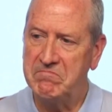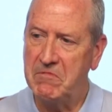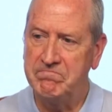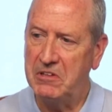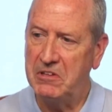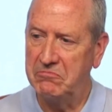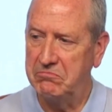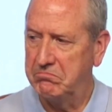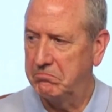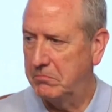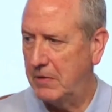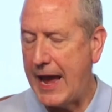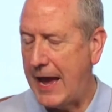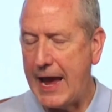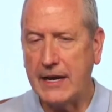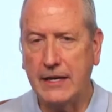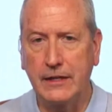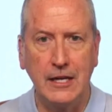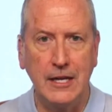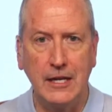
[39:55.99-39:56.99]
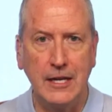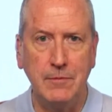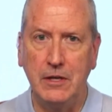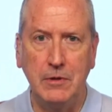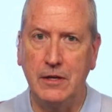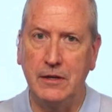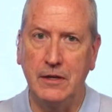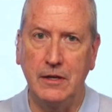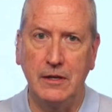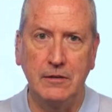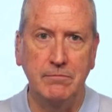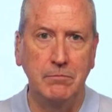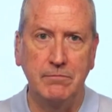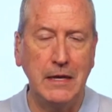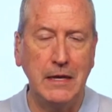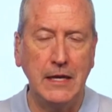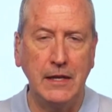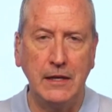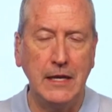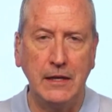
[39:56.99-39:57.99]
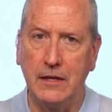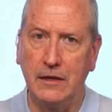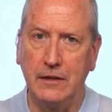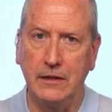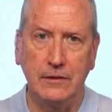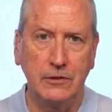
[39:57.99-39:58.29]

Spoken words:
in academia, in media,